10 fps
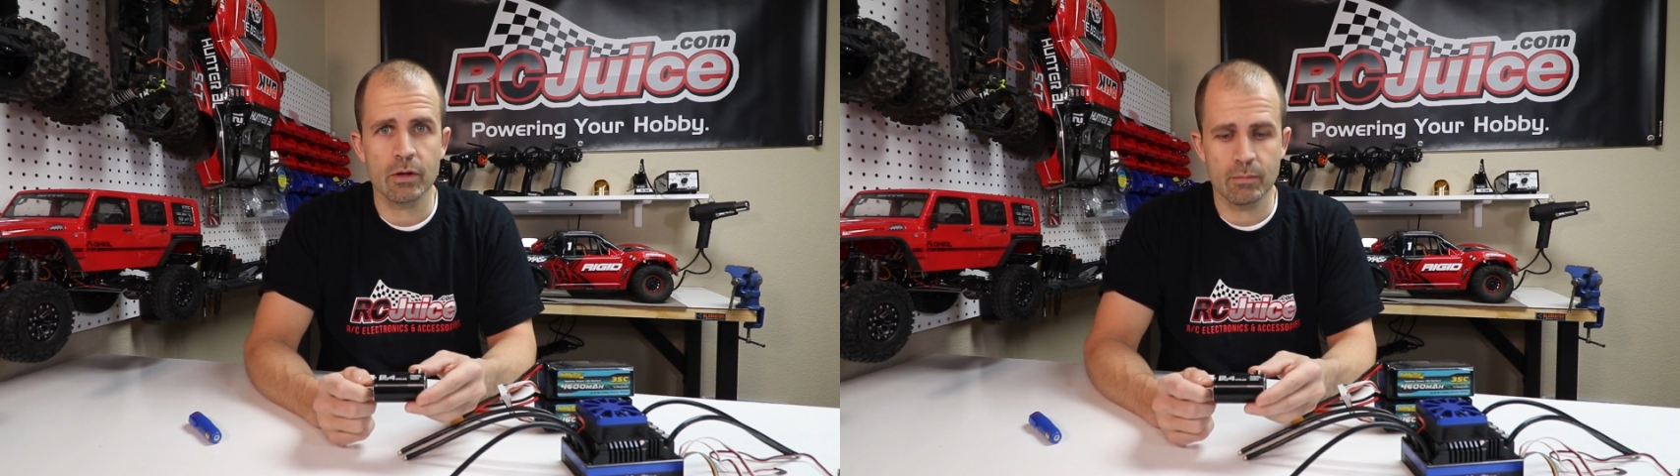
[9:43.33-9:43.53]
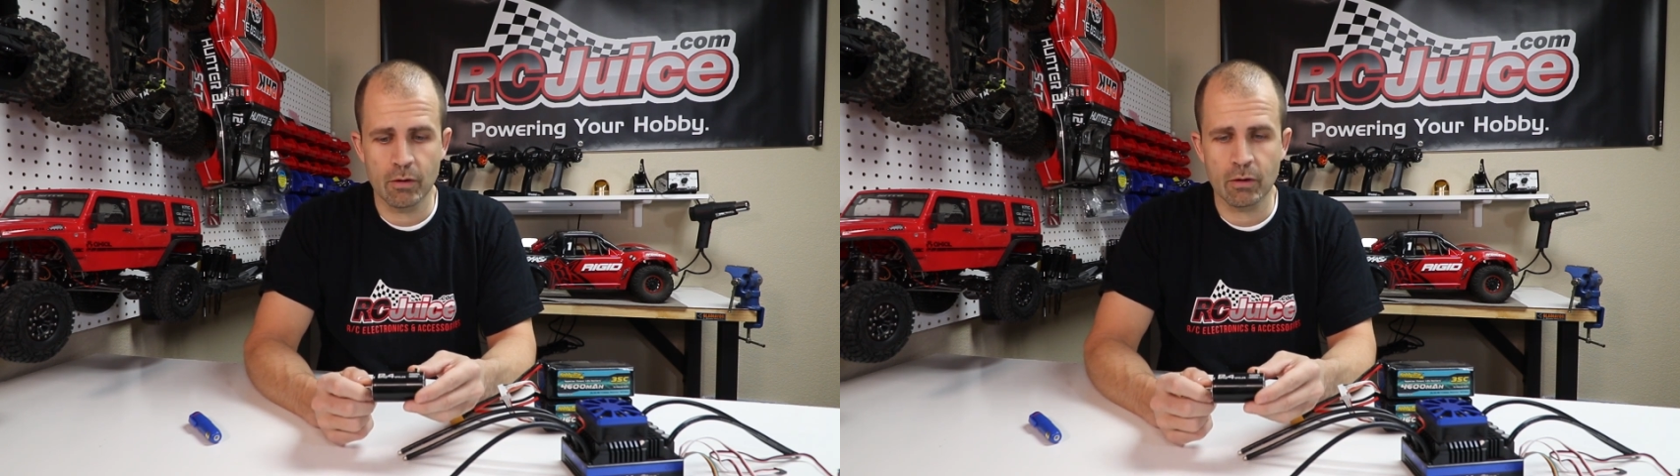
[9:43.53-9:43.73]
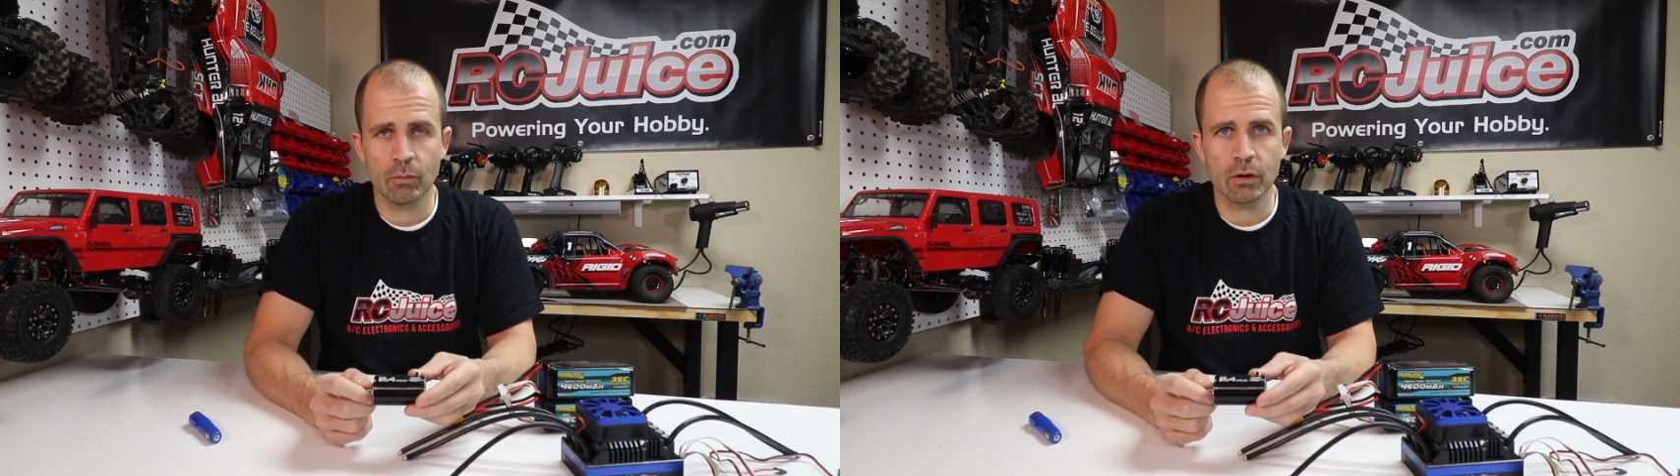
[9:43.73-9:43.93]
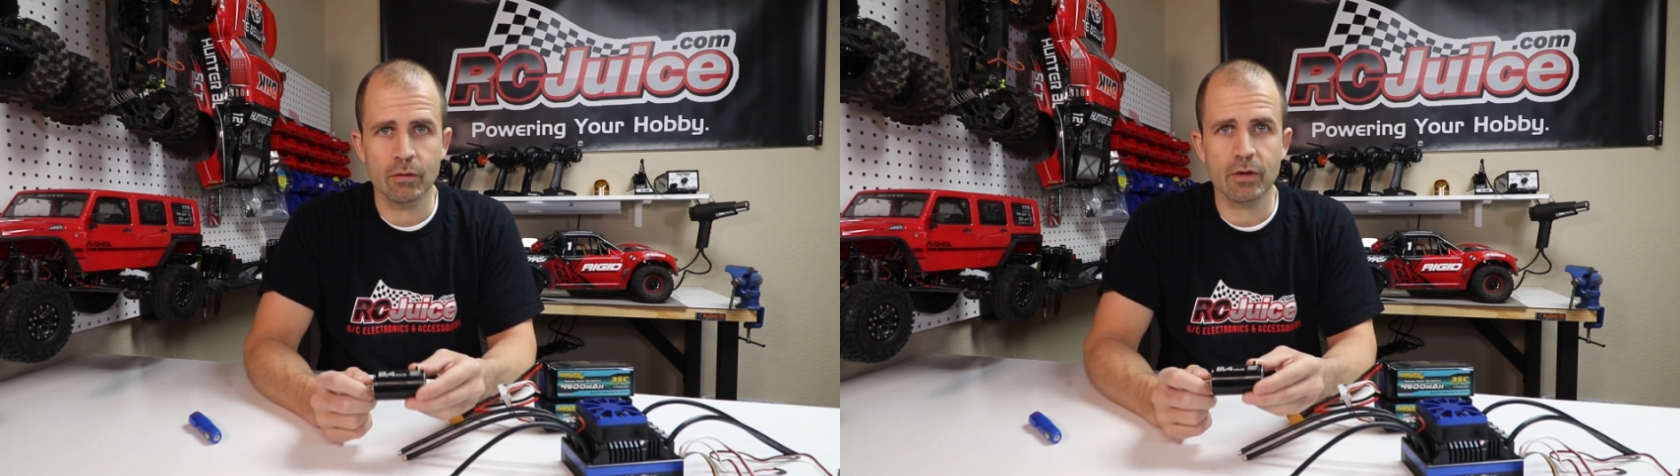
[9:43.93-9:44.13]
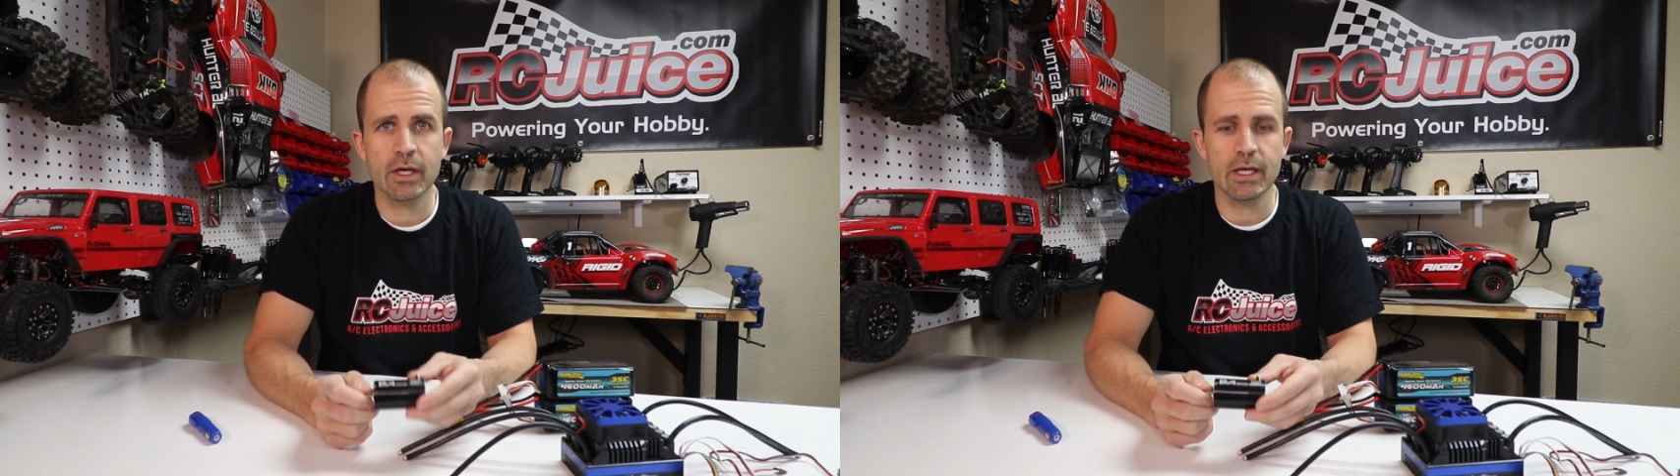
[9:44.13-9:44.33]
where the motor will
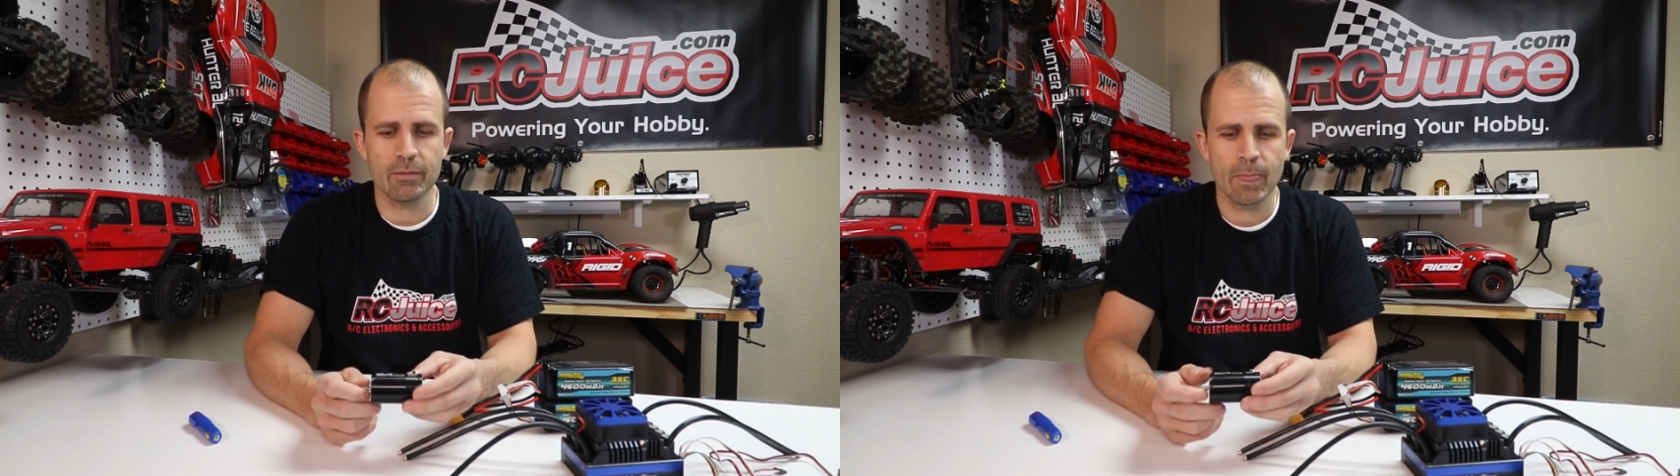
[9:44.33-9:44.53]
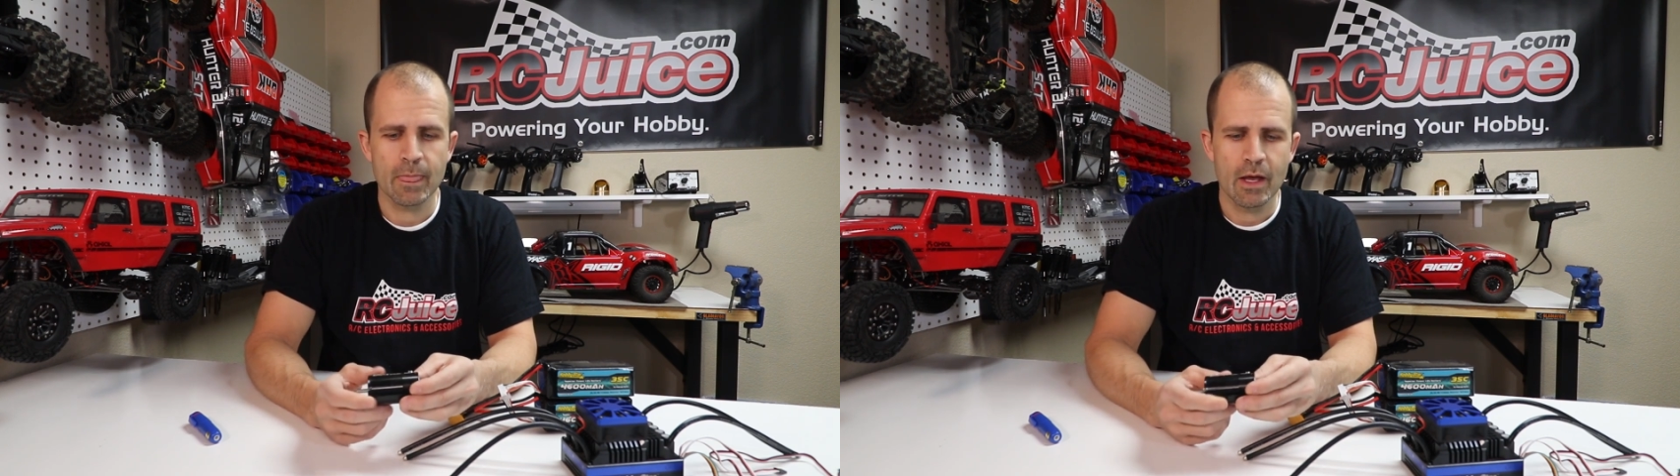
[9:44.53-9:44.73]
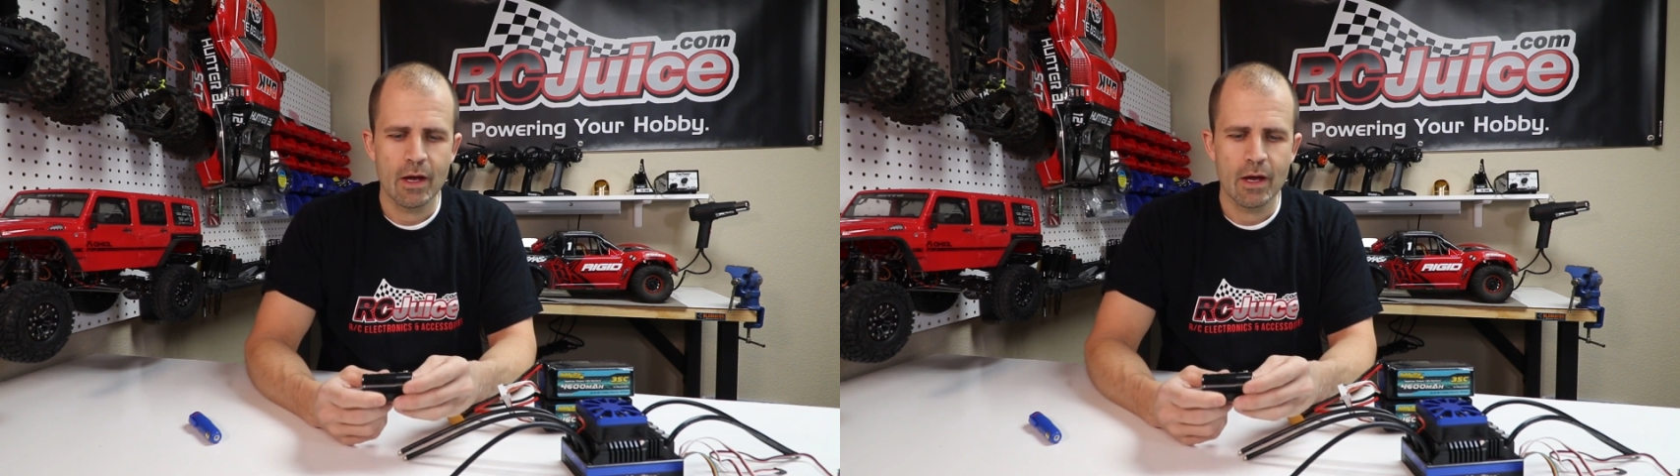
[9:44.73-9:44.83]
overheat.